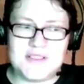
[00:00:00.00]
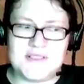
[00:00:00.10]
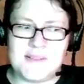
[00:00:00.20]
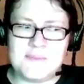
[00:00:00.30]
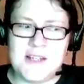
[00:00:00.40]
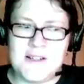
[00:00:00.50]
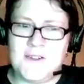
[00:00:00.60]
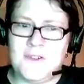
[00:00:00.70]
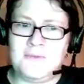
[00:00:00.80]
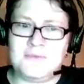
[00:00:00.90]

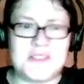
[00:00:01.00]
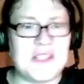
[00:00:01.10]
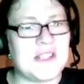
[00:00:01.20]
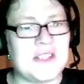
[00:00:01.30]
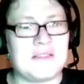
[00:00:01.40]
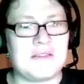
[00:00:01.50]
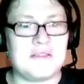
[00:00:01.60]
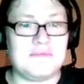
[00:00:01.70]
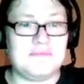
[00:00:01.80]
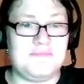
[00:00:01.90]
somehow taking
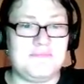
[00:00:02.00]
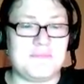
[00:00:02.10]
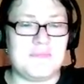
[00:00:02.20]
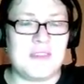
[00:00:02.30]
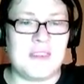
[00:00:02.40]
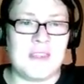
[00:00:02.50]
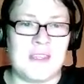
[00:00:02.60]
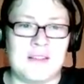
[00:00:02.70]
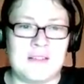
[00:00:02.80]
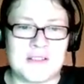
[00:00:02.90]

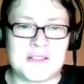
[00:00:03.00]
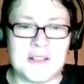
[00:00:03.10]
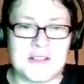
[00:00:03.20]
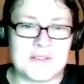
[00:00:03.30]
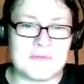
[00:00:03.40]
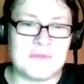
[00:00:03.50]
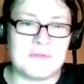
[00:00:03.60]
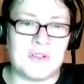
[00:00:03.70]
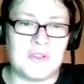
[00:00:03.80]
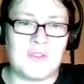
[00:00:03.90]
the
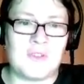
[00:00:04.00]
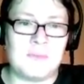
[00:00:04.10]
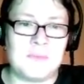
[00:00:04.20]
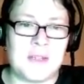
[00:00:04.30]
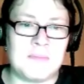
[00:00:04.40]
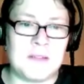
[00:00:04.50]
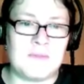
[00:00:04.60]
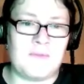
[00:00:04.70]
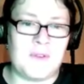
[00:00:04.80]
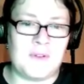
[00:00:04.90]
testosterone also made me
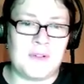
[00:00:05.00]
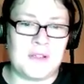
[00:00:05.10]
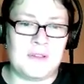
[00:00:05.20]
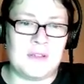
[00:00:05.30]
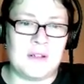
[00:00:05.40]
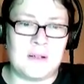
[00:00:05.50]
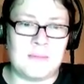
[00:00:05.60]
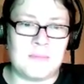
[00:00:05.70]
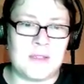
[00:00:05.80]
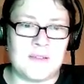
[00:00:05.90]
very
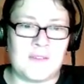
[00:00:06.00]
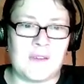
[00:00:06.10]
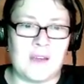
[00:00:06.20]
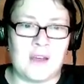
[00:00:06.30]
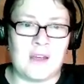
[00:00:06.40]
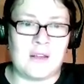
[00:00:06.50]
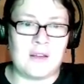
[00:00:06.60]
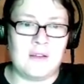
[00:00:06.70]
numb inside.